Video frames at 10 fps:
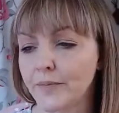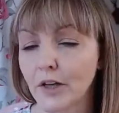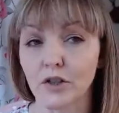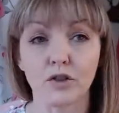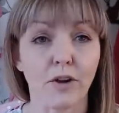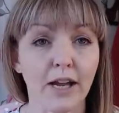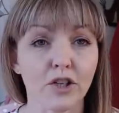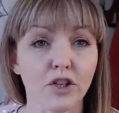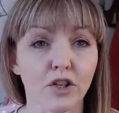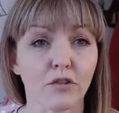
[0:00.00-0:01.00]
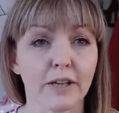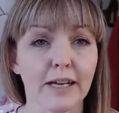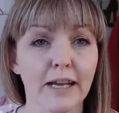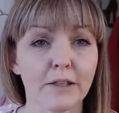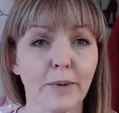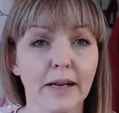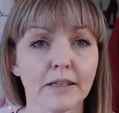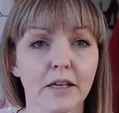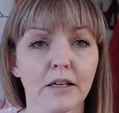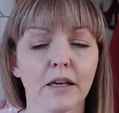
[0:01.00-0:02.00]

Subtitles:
stretch or a knit pattern,